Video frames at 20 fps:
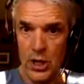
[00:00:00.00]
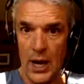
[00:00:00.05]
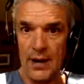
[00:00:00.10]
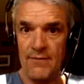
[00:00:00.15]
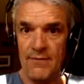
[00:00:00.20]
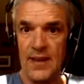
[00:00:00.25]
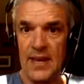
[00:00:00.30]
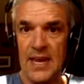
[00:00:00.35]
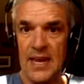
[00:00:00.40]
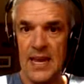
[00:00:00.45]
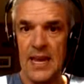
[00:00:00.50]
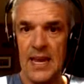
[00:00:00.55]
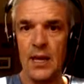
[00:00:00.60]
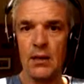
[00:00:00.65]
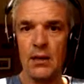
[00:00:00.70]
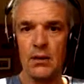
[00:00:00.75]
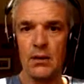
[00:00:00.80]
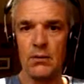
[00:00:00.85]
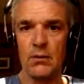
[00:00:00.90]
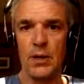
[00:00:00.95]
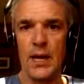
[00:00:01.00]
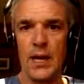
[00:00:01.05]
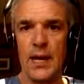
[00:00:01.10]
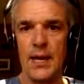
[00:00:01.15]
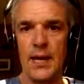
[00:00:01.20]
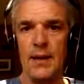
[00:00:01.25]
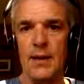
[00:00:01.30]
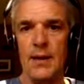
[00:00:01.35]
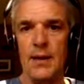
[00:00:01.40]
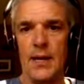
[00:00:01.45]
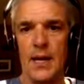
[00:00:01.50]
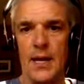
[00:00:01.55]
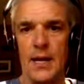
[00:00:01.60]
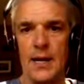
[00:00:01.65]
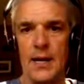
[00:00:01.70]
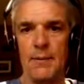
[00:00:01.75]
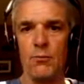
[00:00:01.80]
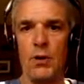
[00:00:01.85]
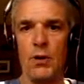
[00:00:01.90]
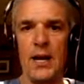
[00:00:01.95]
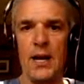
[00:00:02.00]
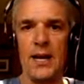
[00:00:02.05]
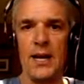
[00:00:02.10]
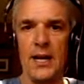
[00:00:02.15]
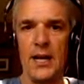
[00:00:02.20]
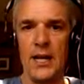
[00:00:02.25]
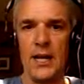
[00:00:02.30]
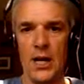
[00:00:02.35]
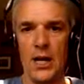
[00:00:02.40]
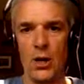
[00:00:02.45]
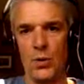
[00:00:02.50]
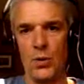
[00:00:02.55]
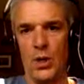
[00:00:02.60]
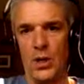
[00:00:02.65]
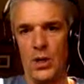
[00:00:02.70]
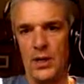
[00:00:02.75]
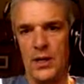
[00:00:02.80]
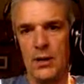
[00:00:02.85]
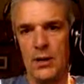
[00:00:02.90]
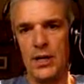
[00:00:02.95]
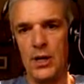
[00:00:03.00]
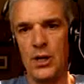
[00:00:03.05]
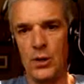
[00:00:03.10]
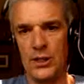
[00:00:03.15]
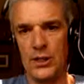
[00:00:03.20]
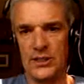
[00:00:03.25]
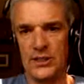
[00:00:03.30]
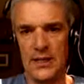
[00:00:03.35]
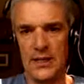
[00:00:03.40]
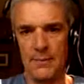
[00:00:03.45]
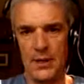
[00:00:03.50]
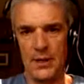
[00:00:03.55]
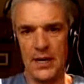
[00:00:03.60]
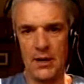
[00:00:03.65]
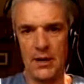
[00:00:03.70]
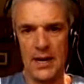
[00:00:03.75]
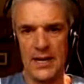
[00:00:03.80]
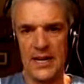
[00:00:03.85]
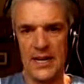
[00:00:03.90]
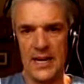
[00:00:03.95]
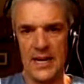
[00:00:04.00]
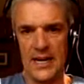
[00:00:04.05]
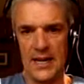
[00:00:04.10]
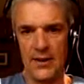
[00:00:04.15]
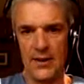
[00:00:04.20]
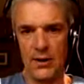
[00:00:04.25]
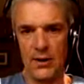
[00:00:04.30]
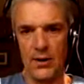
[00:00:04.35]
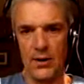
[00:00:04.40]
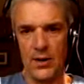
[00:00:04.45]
a V. Okay, and I'm ready to go. Now I noticed something here. I need another